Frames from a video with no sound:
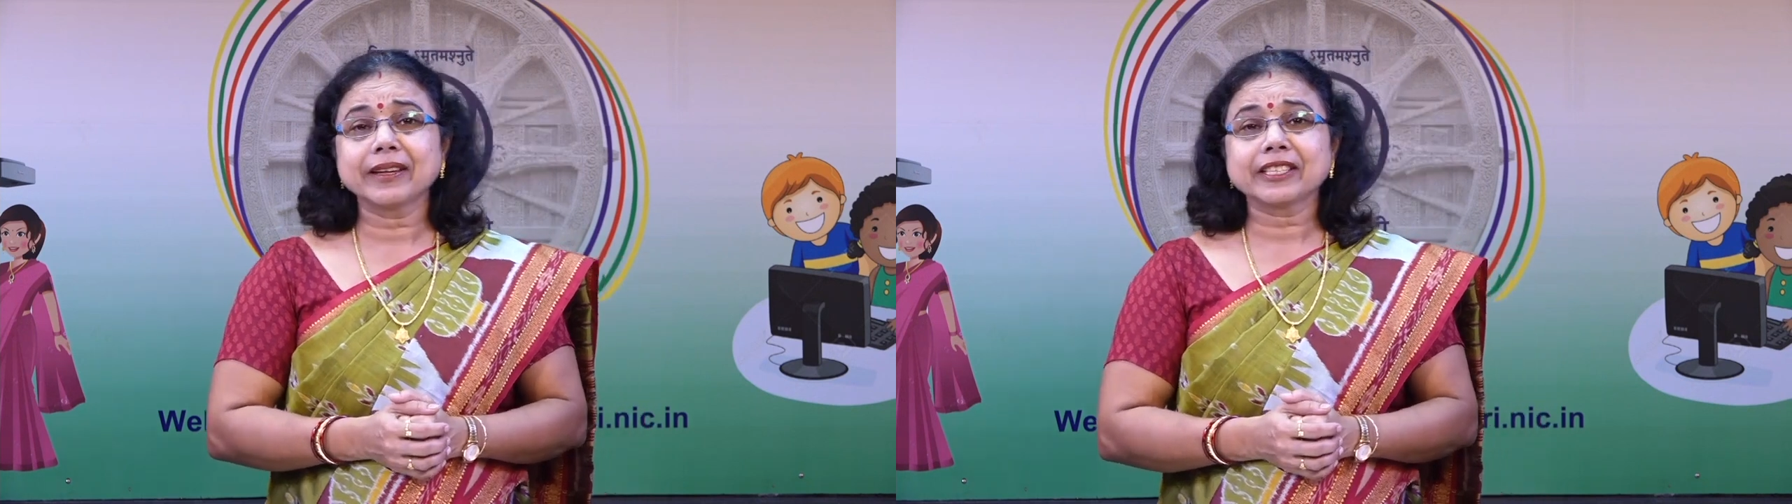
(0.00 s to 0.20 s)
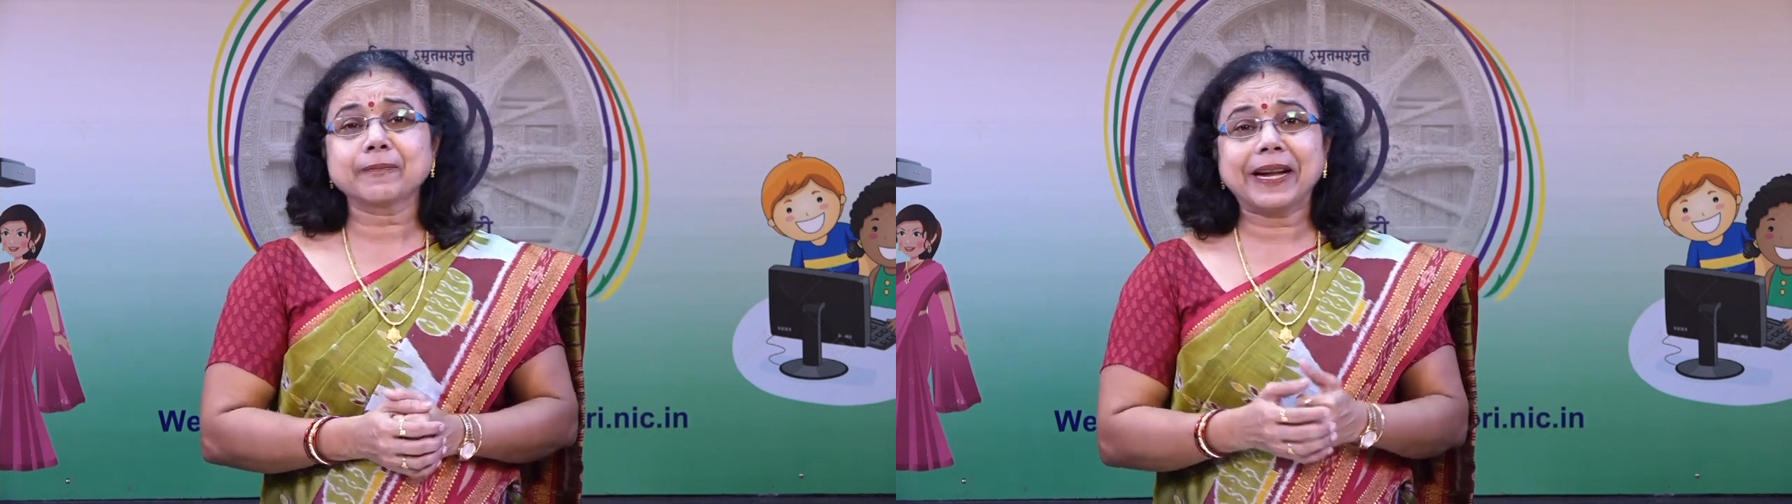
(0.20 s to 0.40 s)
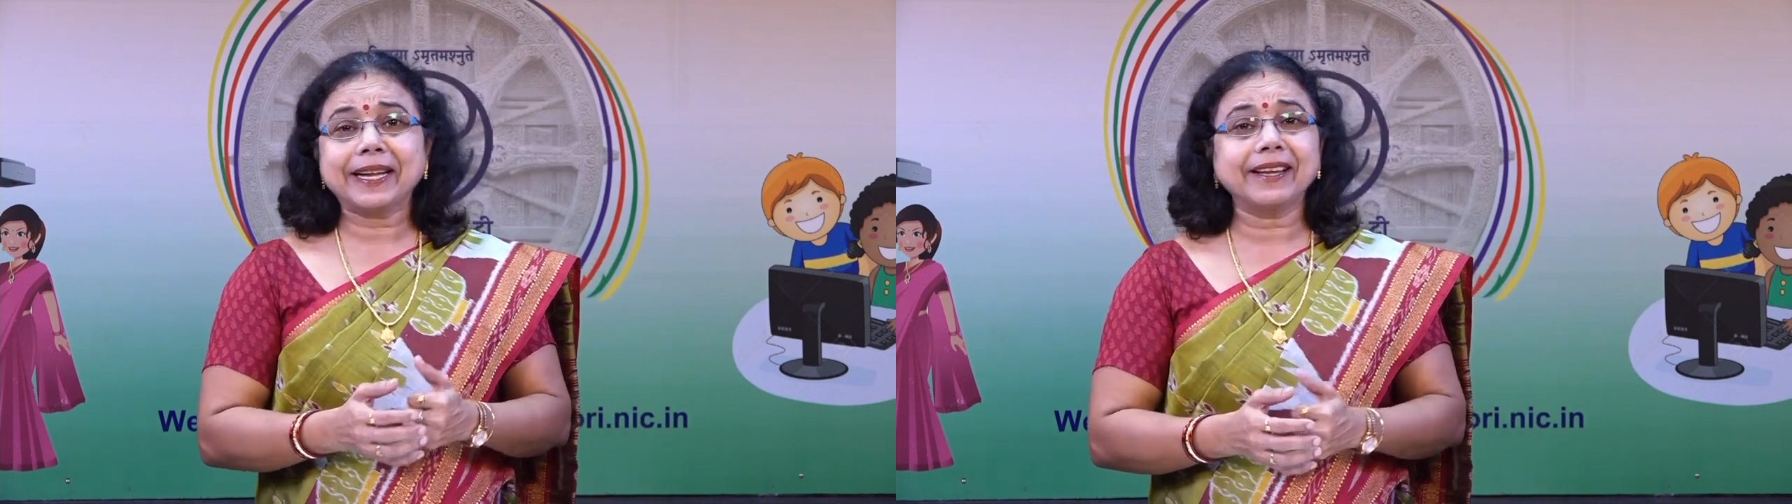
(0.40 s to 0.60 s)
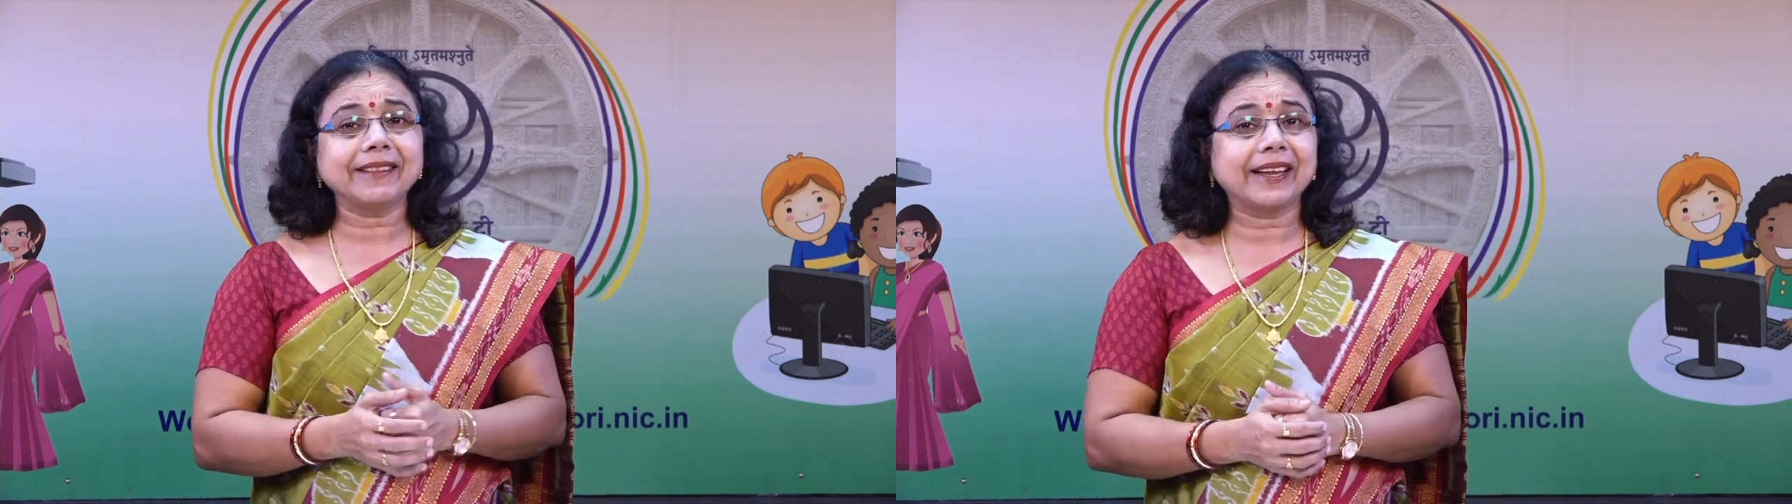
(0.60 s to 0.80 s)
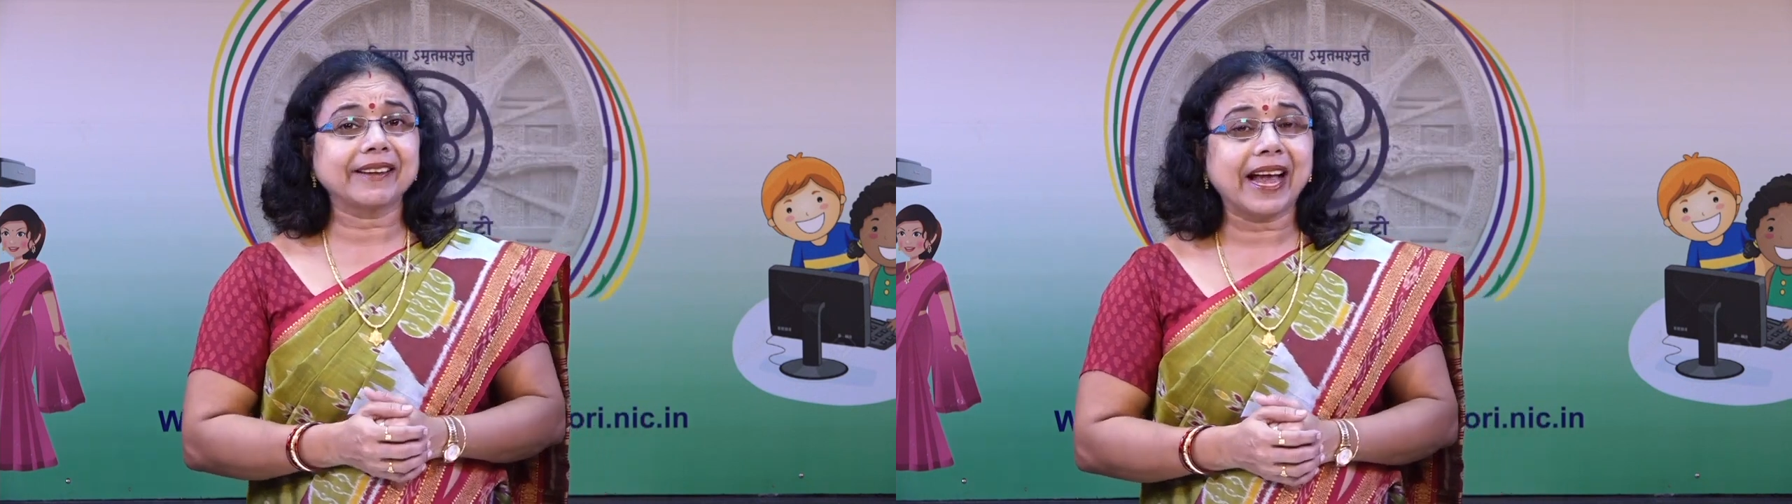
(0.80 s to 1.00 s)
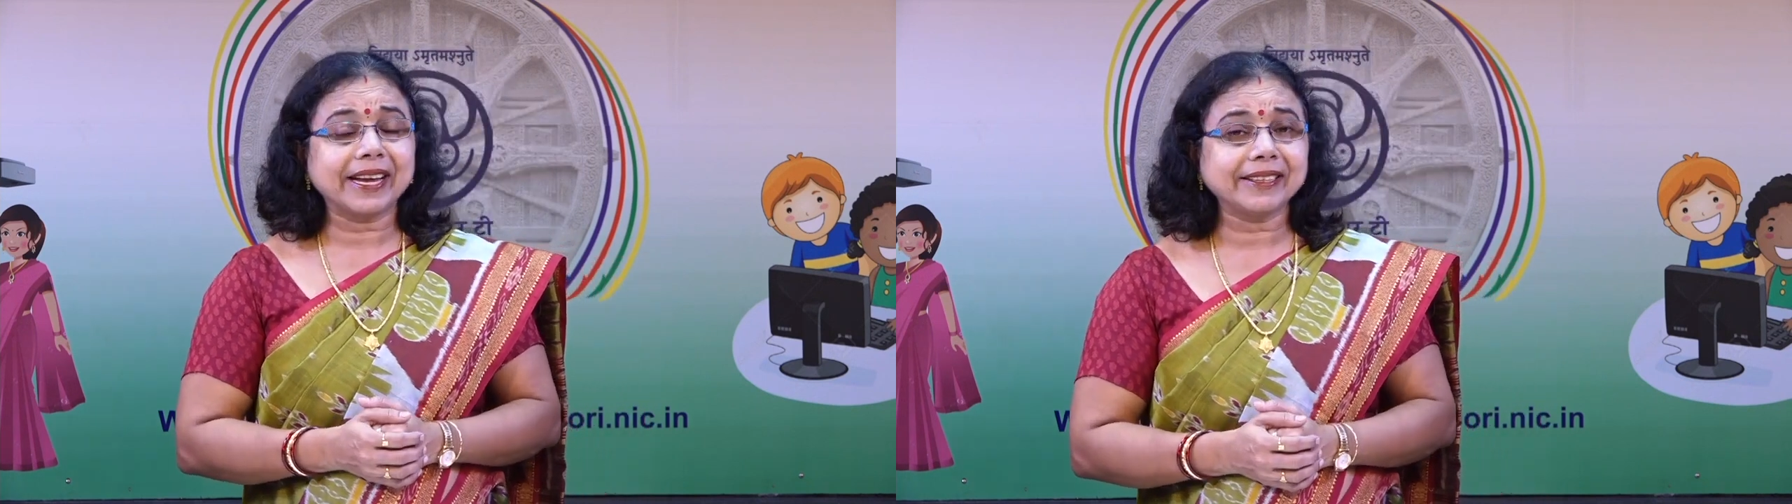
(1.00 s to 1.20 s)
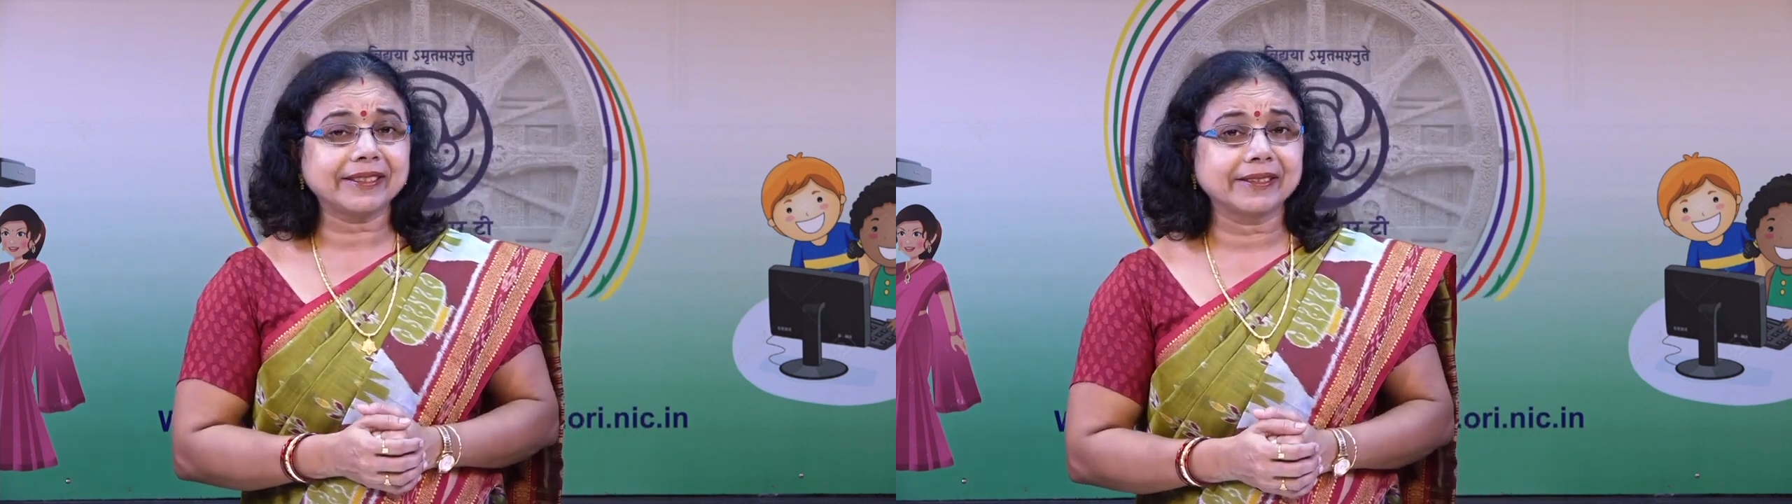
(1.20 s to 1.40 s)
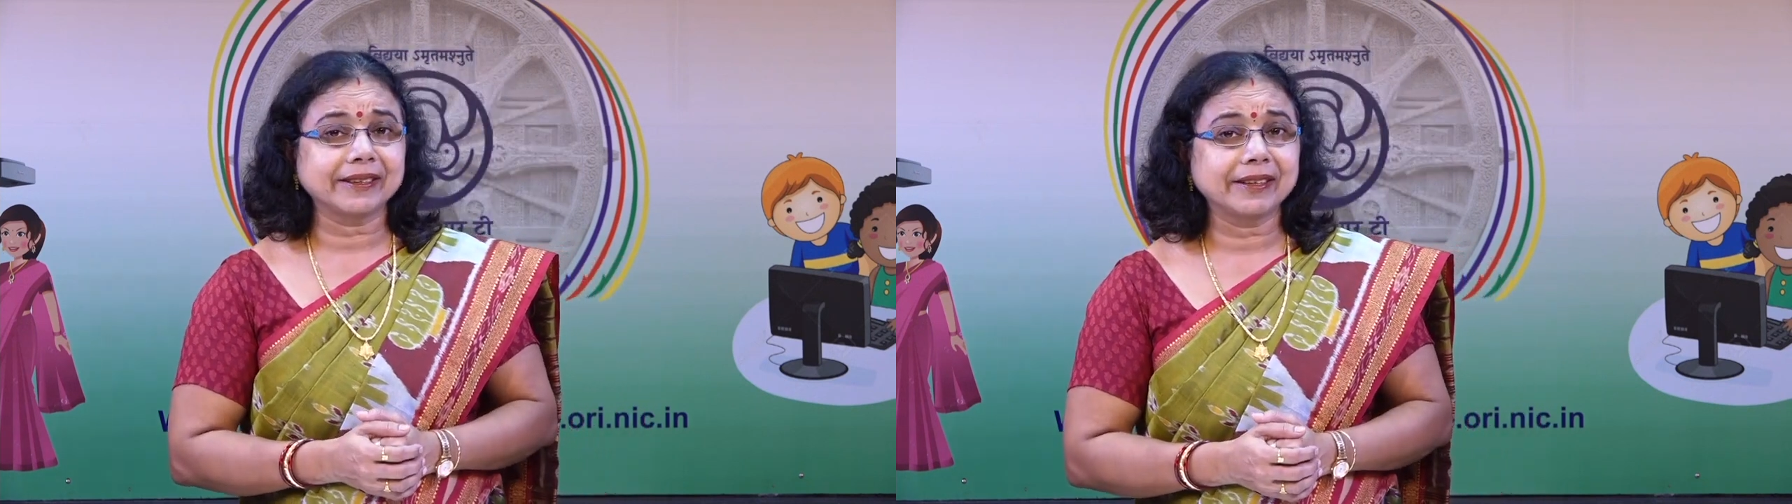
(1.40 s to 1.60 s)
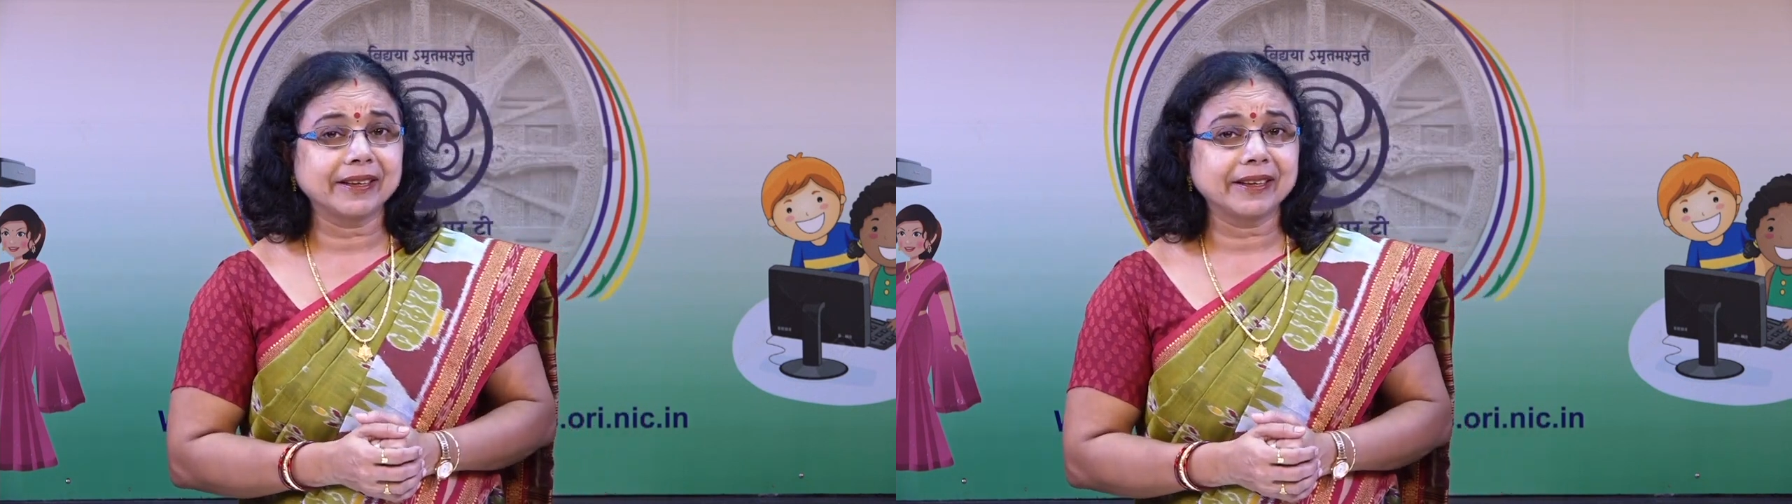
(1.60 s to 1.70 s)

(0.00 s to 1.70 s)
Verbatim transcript: spending their nights